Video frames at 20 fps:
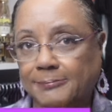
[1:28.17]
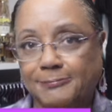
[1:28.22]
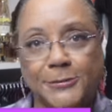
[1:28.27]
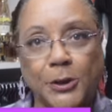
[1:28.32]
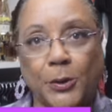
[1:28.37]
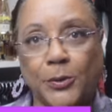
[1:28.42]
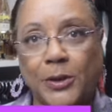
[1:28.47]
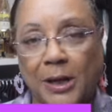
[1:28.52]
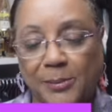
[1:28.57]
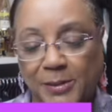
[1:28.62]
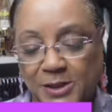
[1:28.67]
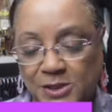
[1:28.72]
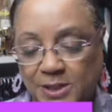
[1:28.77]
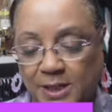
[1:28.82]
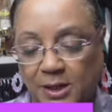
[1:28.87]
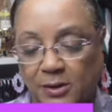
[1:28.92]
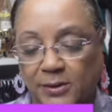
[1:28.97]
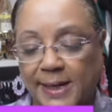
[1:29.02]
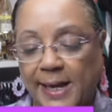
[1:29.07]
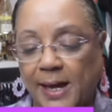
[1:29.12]
Don't know how much
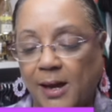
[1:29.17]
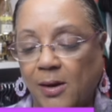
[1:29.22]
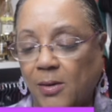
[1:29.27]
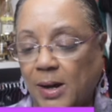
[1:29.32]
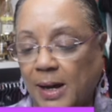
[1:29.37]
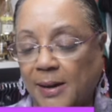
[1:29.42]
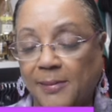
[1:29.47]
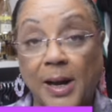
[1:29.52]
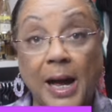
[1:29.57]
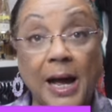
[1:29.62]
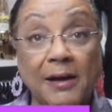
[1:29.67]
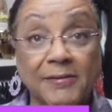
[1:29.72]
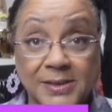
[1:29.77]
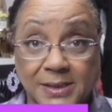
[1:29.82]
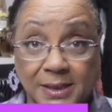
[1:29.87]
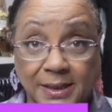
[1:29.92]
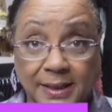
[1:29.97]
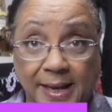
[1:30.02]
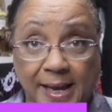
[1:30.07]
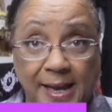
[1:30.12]
they are now. I'm
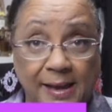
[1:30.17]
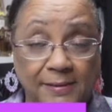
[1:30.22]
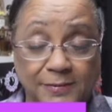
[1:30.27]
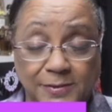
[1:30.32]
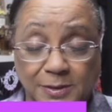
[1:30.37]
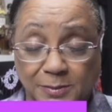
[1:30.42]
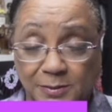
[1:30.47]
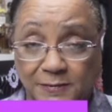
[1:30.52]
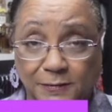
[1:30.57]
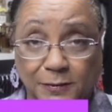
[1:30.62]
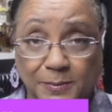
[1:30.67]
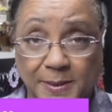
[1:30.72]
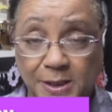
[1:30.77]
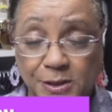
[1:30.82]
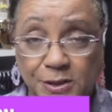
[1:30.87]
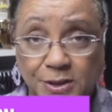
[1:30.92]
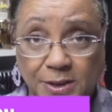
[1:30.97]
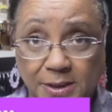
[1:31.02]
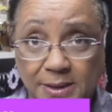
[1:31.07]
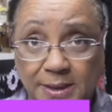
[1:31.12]
obviously going to have some
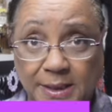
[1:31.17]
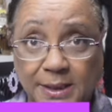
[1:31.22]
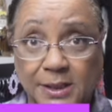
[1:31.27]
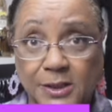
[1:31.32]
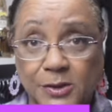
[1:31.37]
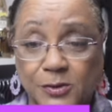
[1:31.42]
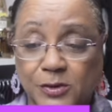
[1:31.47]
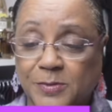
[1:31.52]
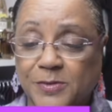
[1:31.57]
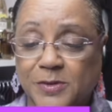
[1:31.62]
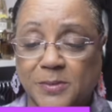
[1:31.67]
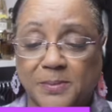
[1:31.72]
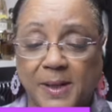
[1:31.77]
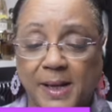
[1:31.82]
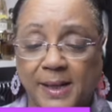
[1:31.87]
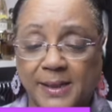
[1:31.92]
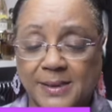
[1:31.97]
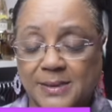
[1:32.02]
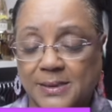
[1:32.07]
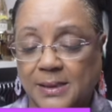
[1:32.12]
information in the description
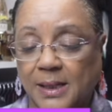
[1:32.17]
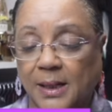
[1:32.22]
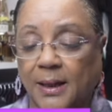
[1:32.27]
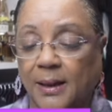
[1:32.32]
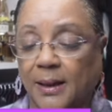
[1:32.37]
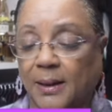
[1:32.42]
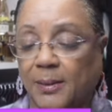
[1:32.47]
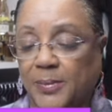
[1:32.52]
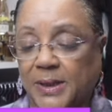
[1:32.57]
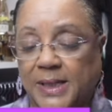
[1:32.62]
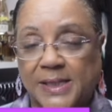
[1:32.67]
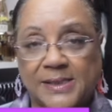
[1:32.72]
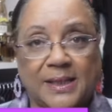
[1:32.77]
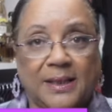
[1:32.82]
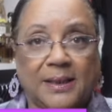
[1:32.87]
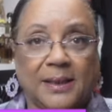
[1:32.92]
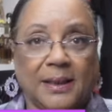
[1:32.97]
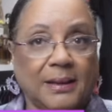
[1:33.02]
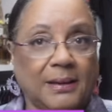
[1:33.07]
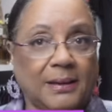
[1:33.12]
box because I
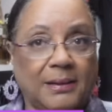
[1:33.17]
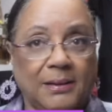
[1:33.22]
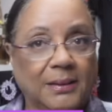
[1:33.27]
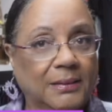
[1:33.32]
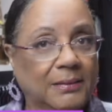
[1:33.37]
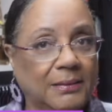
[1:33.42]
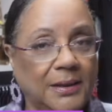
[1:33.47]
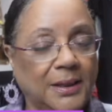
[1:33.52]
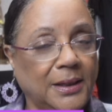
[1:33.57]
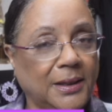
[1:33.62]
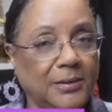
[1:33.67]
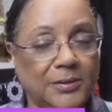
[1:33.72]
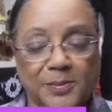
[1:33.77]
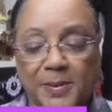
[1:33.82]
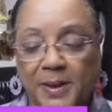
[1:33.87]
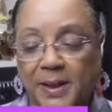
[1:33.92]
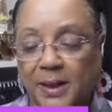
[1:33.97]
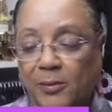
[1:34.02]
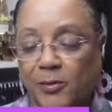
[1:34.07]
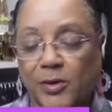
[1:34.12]
think, you know,
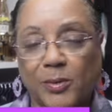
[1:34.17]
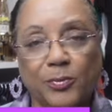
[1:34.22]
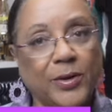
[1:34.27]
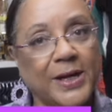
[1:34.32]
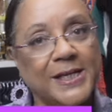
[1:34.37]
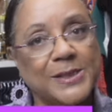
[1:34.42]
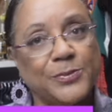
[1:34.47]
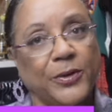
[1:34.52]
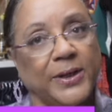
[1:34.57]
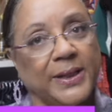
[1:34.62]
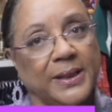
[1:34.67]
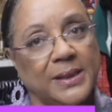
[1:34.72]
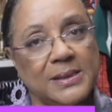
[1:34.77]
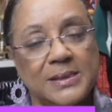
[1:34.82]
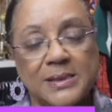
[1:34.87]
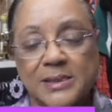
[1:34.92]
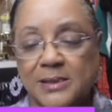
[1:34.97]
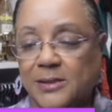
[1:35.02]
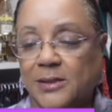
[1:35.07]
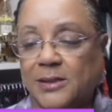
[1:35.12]
depending on where your price point
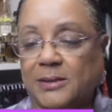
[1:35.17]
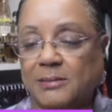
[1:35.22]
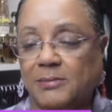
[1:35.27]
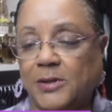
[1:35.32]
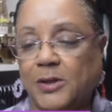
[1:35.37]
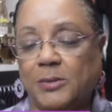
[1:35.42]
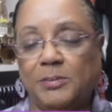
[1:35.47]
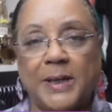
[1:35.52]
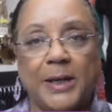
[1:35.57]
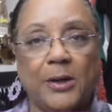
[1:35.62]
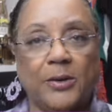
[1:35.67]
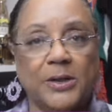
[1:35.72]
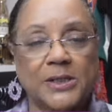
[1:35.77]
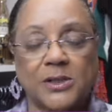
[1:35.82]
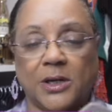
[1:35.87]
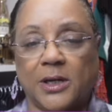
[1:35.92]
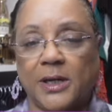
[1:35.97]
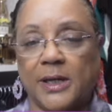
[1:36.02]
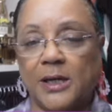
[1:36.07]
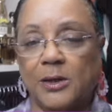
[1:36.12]
is, you may go to
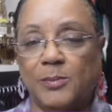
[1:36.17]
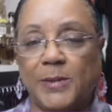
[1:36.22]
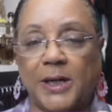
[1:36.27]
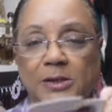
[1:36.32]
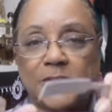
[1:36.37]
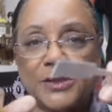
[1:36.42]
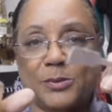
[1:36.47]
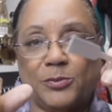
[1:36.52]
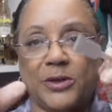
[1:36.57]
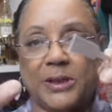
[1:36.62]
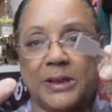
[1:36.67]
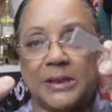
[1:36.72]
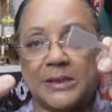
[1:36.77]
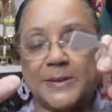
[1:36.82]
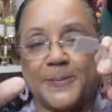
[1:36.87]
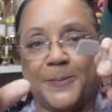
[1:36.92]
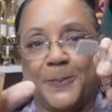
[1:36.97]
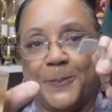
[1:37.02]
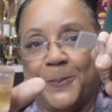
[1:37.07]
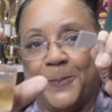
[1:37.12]
Target, you may go somewhere else.